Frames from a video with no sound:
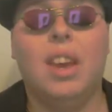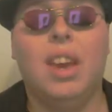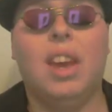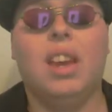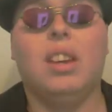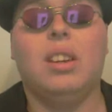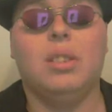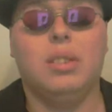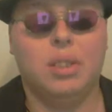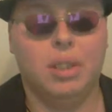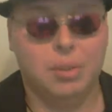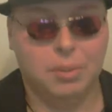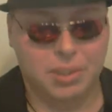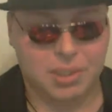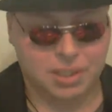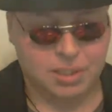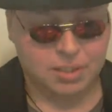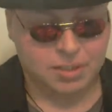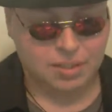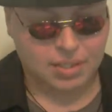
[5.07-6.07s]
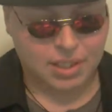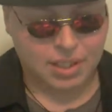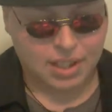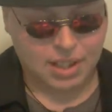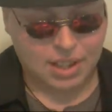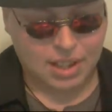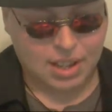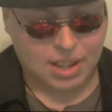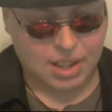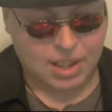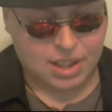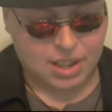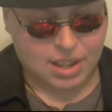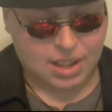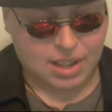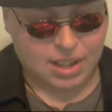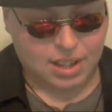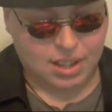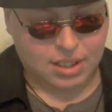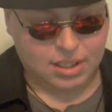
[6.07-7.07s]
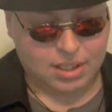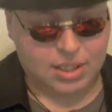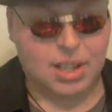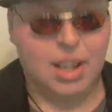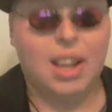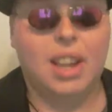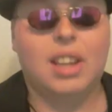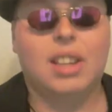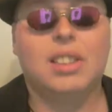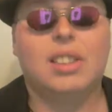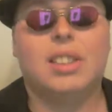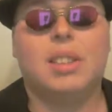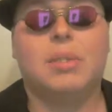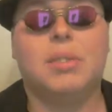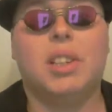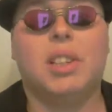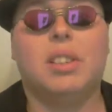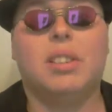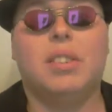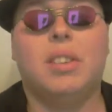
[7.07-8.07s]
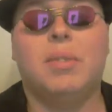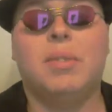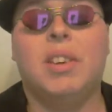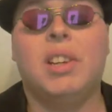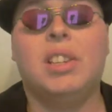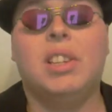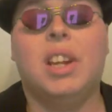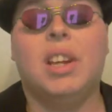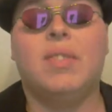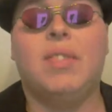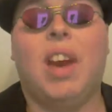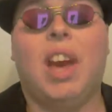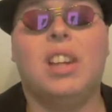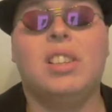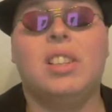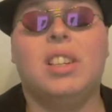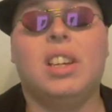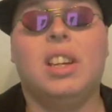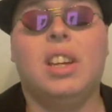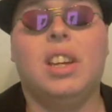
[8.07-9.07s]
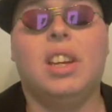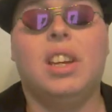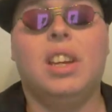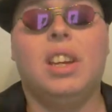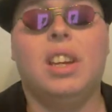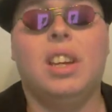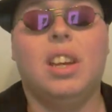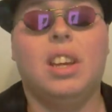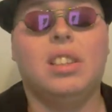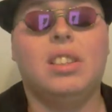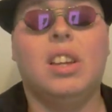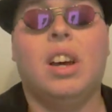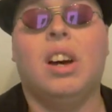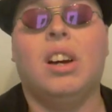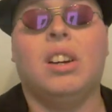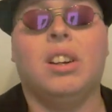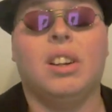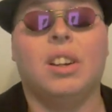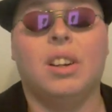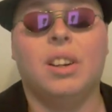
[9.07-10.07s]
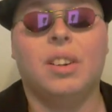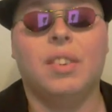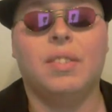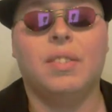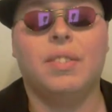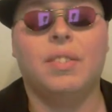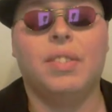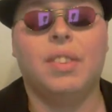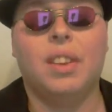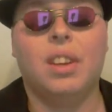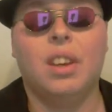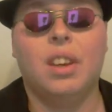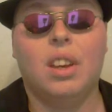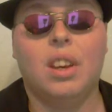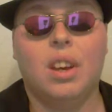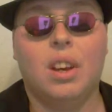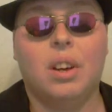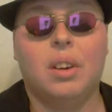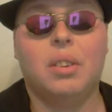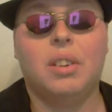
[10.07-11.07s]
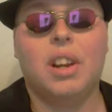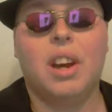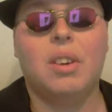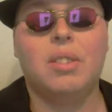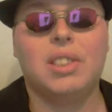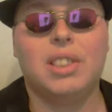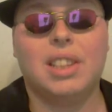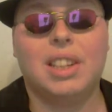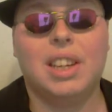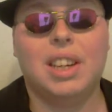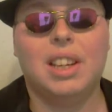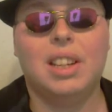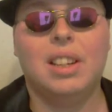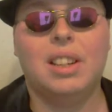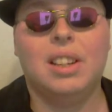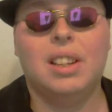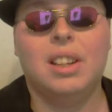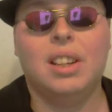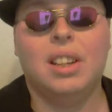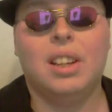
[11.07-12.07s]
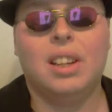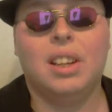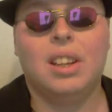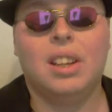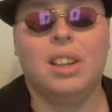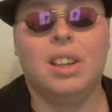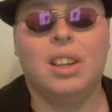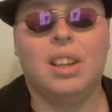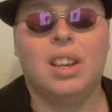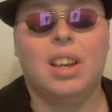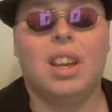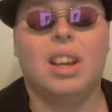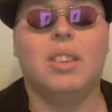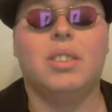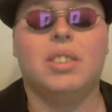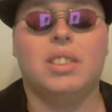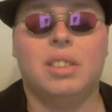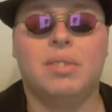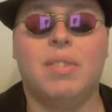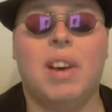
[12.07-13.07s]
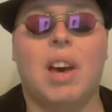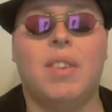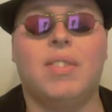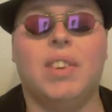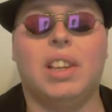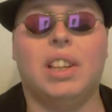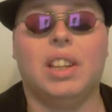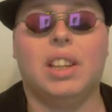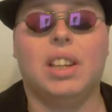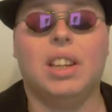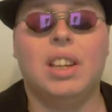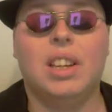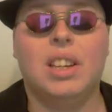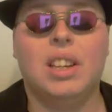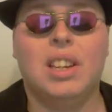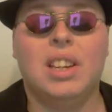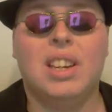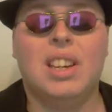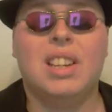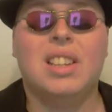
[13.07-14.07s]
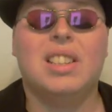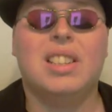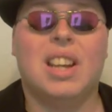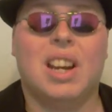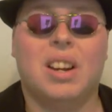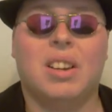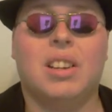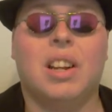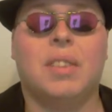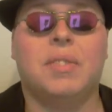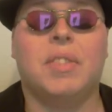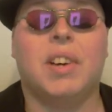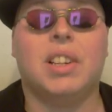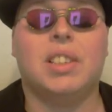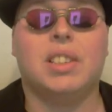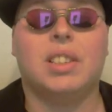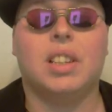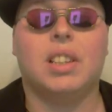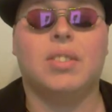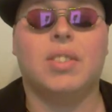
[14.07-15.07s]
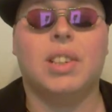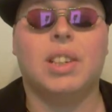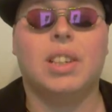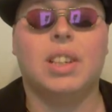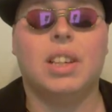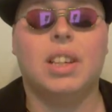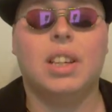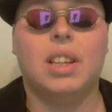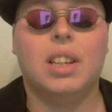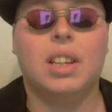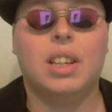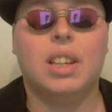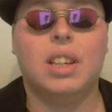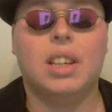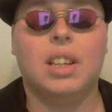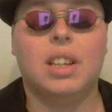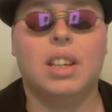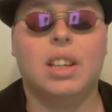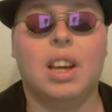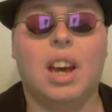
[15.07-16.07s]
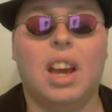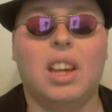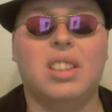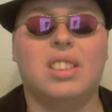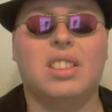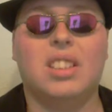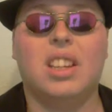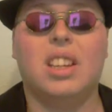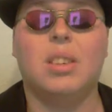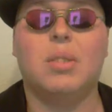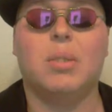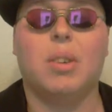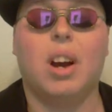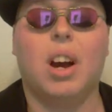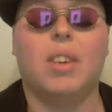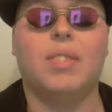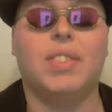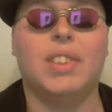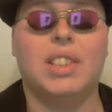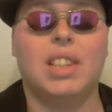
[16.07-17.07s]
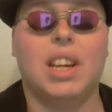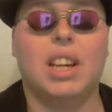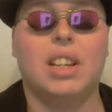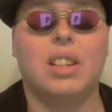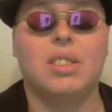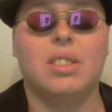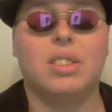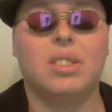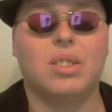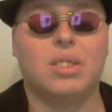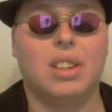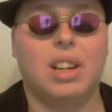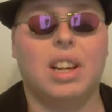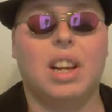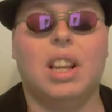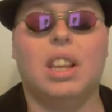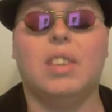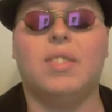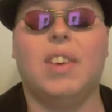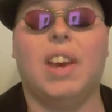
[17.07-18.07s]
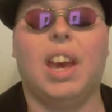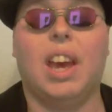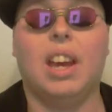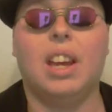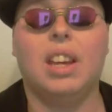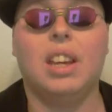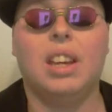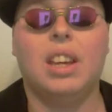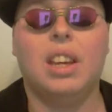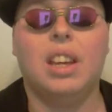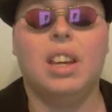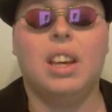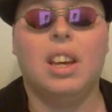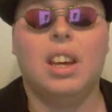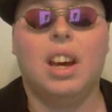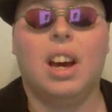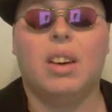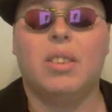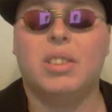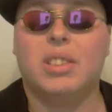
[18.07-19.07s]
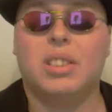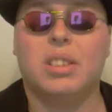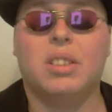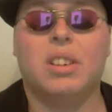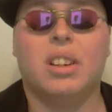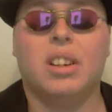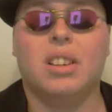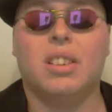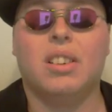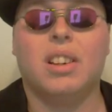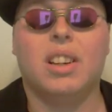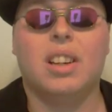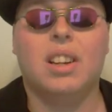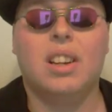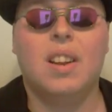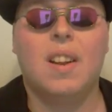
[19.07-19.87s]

Hey YouTubes. Today's subject of the Monday Magic is hunger. When I was a kid, it was in my belly, tearing at my stomach. I used to eat raw potatoes straight out of the bag. I was so hungry.